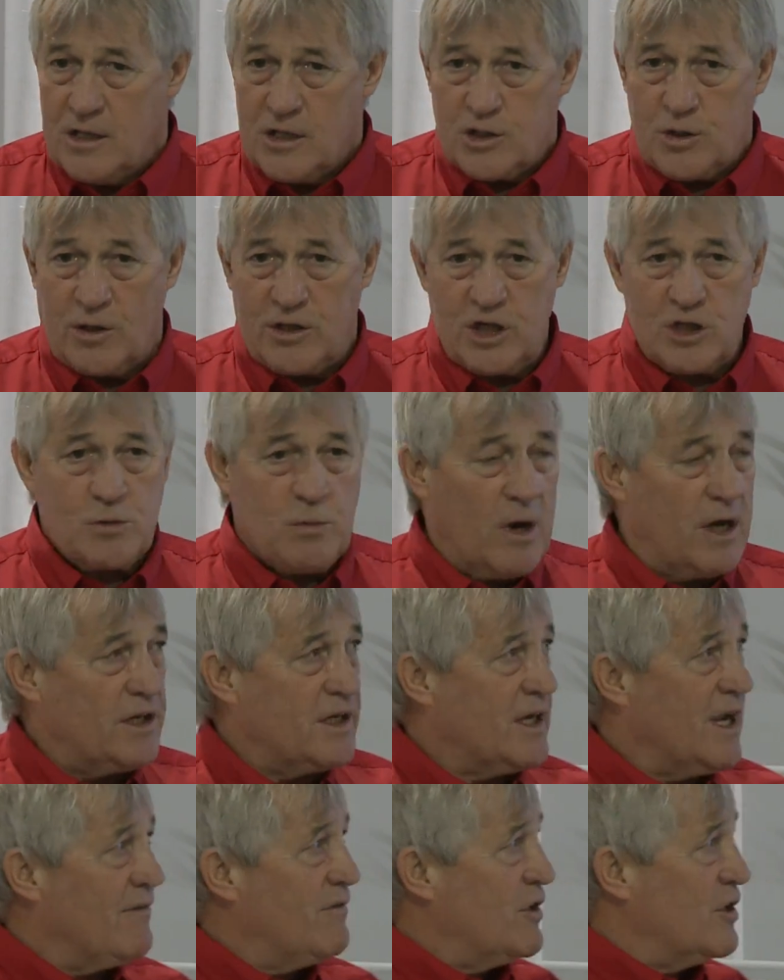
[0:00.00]
So I just wanted to
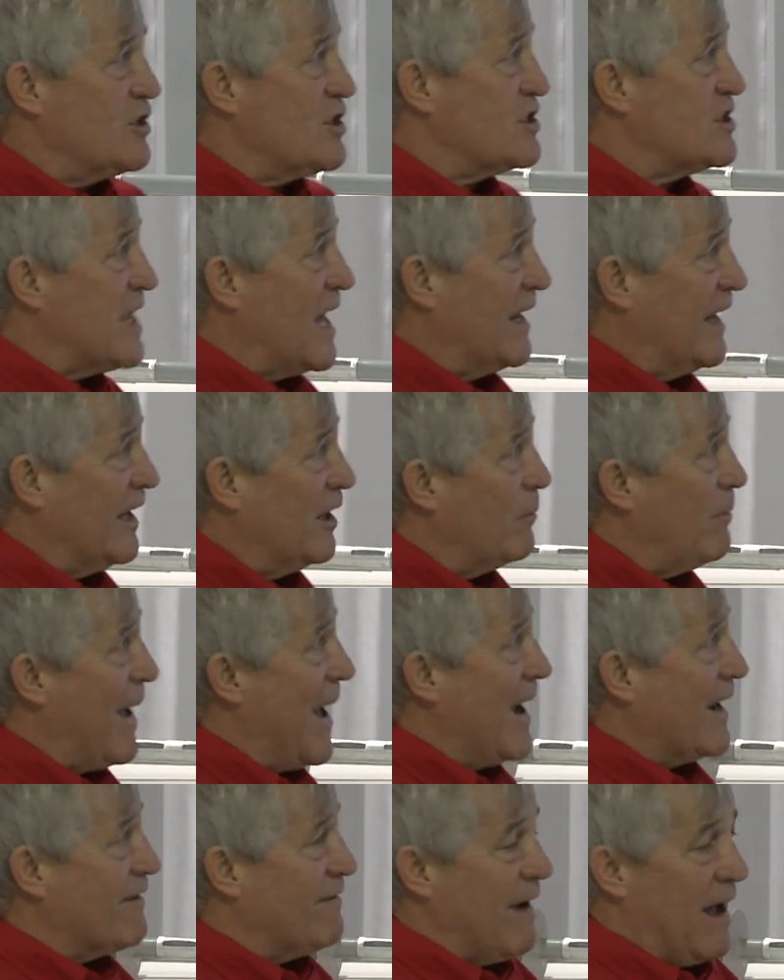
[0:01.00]
give you just that little
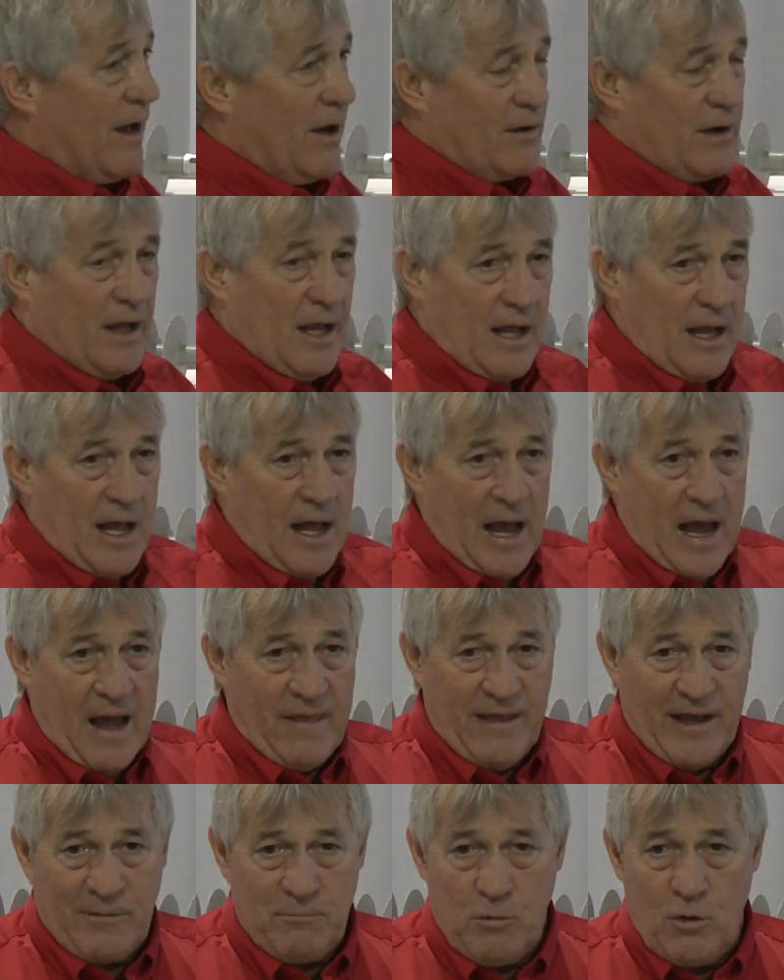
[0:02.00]
background and
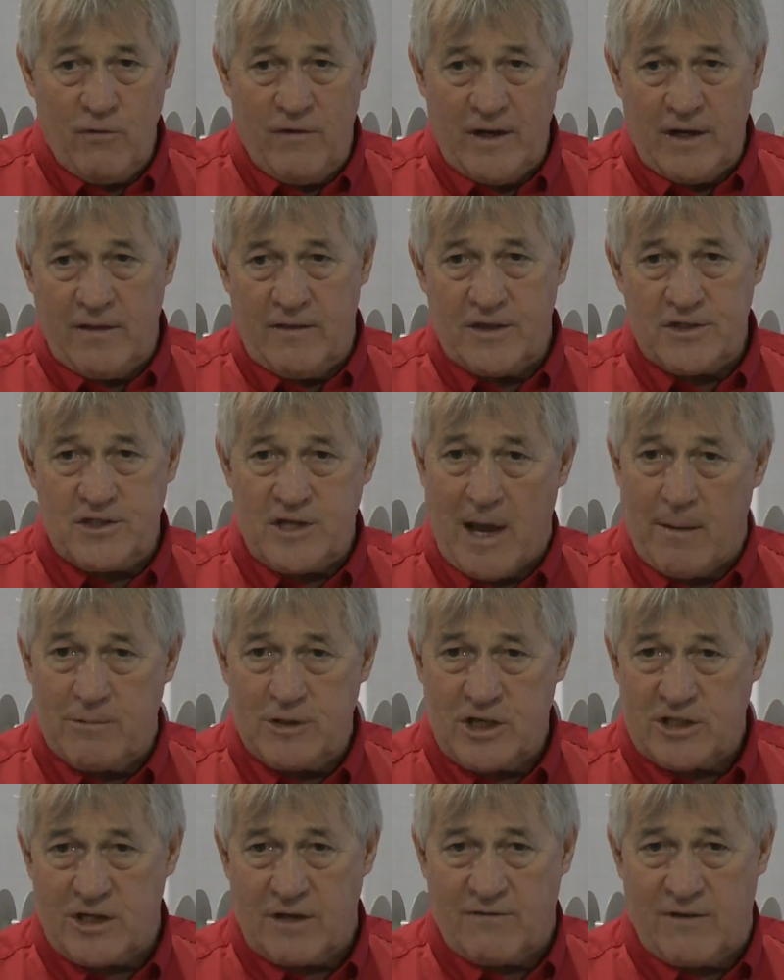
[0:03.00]
then move into the
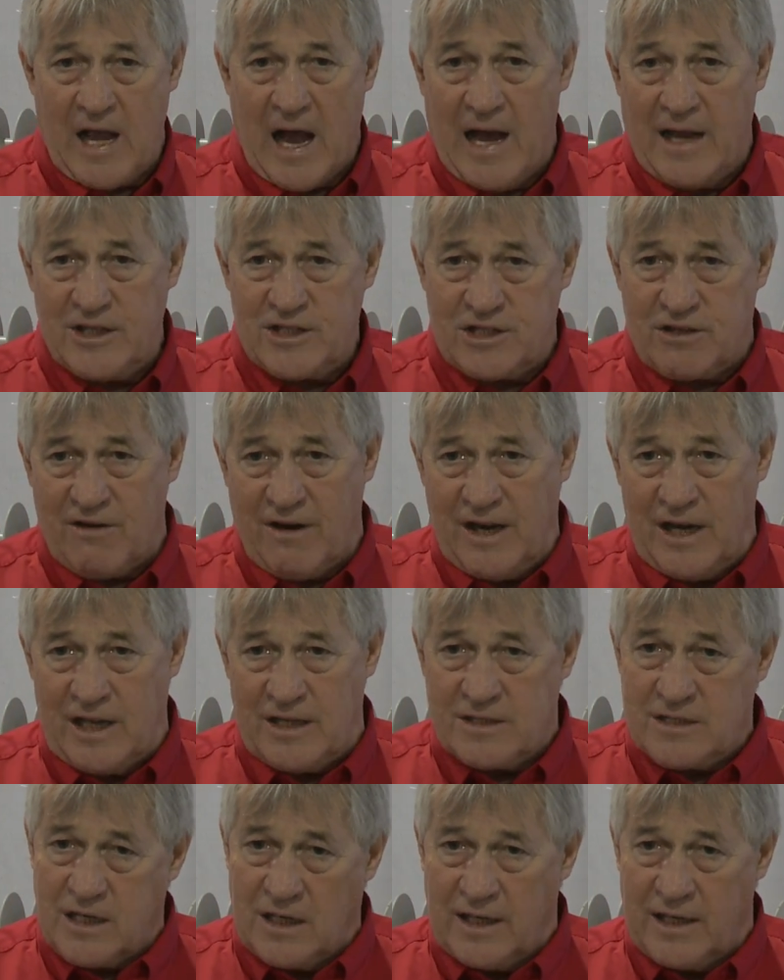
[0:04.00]
subject of guy strain
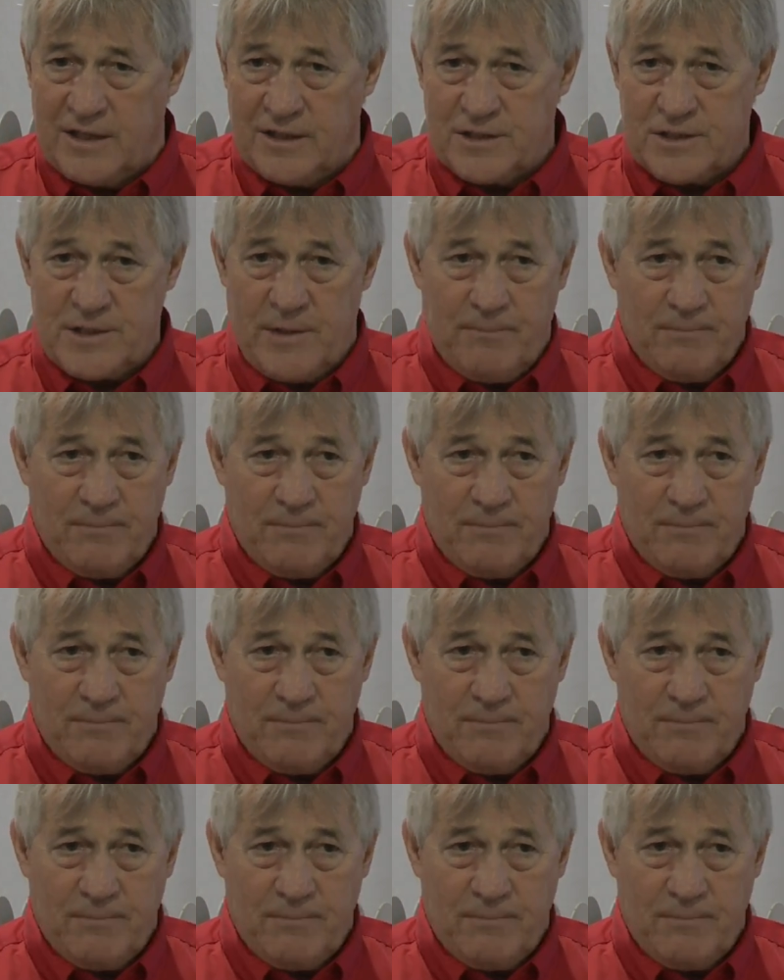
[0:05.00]
insulators.